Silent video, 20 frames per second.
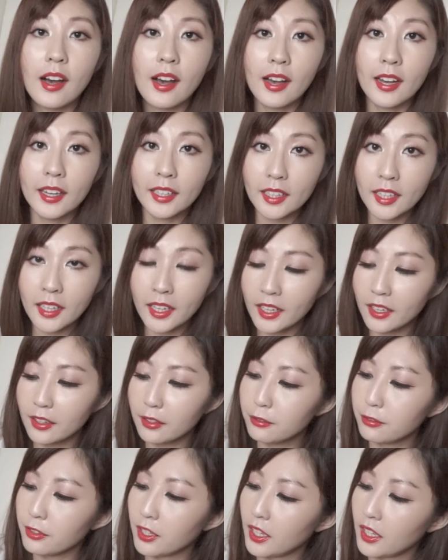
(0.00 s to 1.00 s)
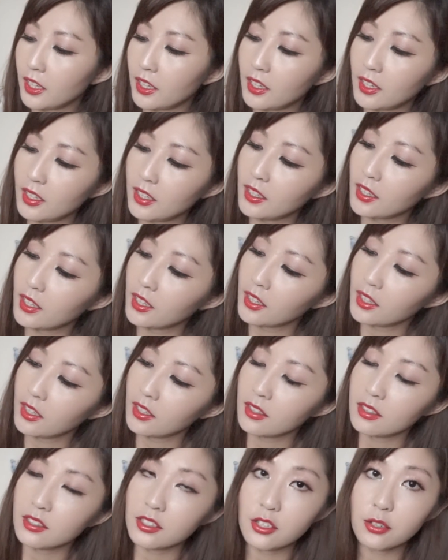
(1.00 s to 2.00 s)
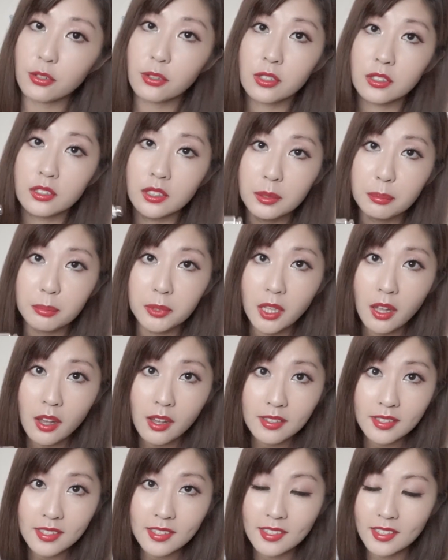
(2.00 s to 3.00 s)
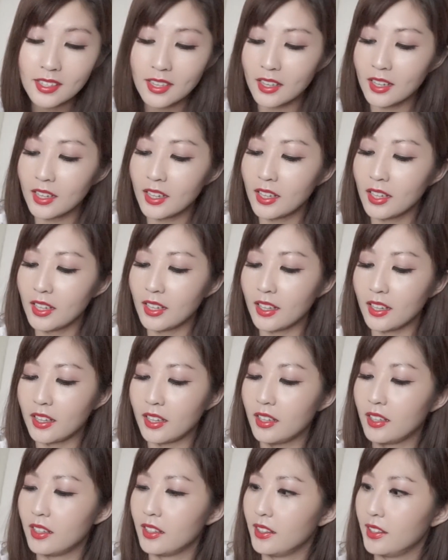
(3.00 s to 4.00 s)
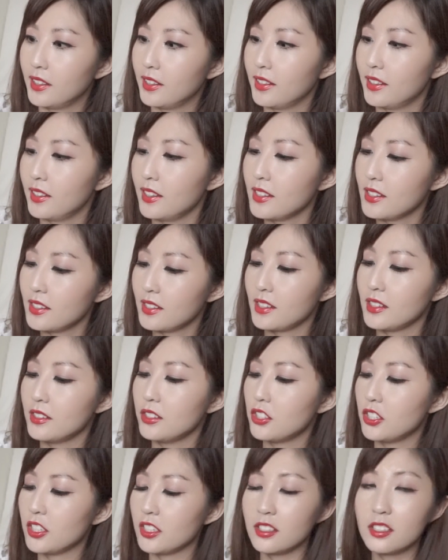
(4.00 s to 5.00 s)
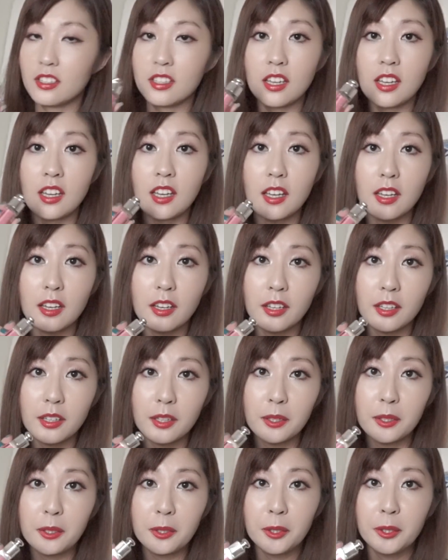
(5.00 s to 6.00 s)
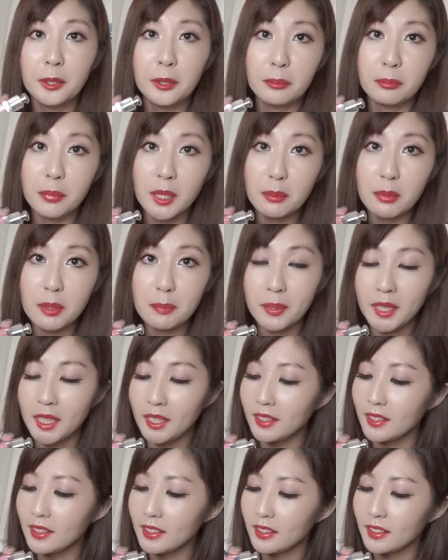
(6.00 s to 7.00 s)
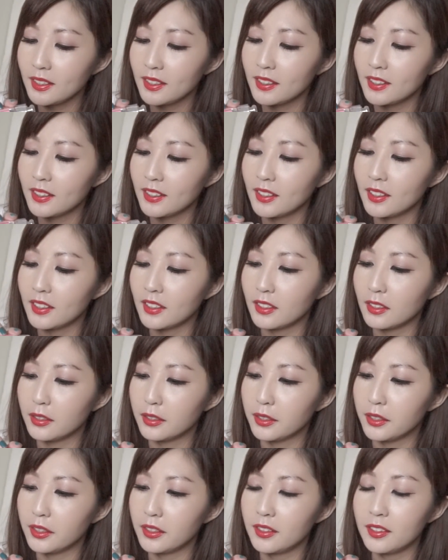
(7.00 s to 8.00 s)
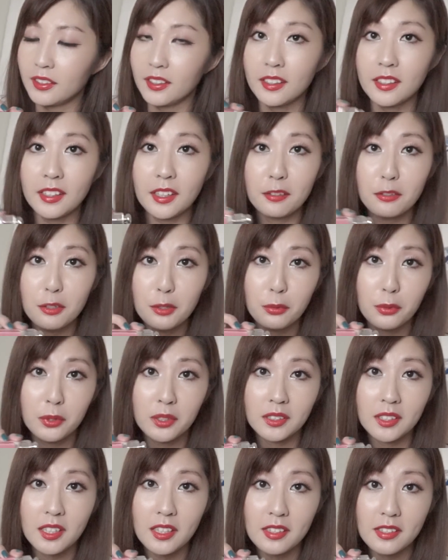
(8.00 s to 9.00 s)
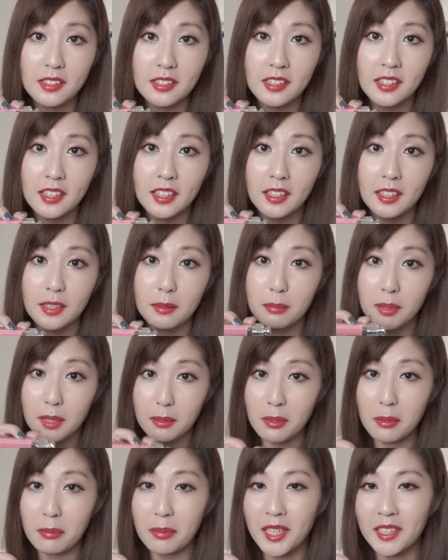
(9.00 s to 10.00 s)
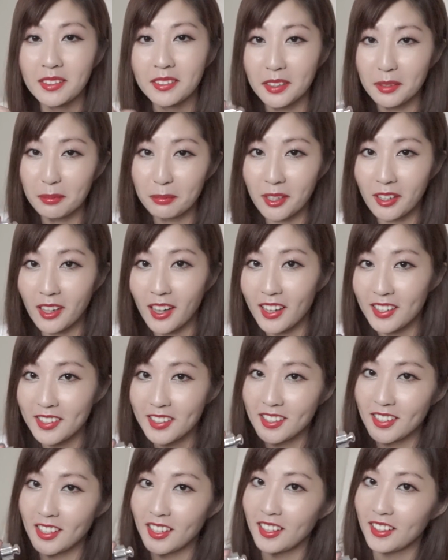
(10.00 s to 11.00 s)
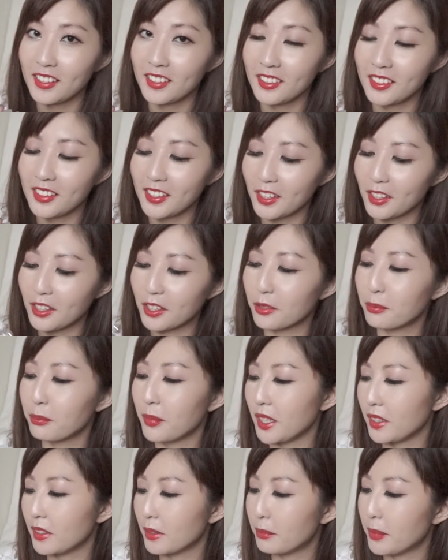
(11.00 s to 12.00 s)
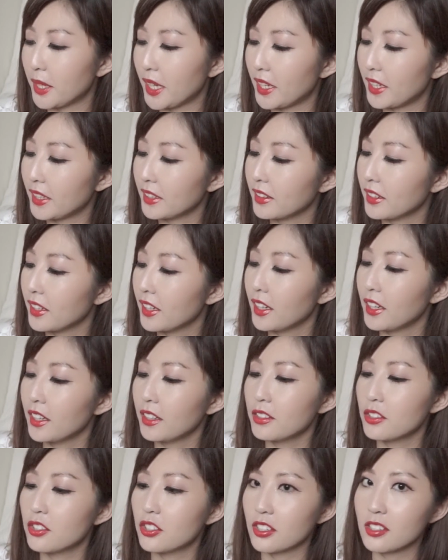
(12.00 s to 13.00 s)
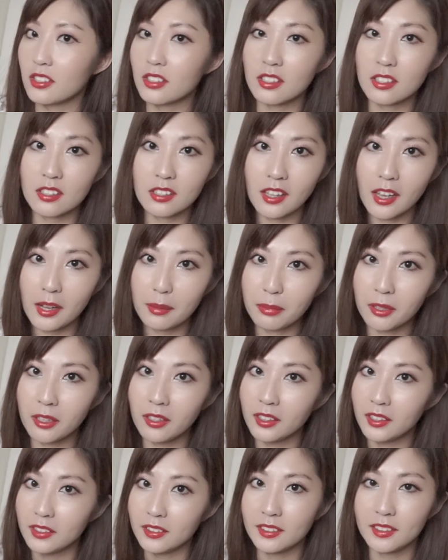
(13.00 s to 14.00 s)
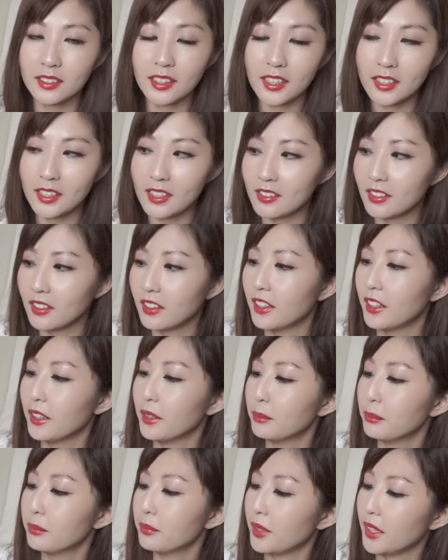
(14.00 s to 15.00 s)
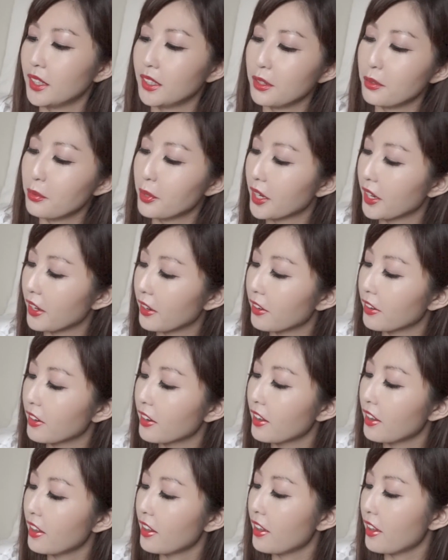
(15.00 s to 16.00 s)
I have a Dior lip gloss. This is just a baby pink. I think everyone needs a baby pink lip gloss in their makeup bag just to slap on anytime, anywhere.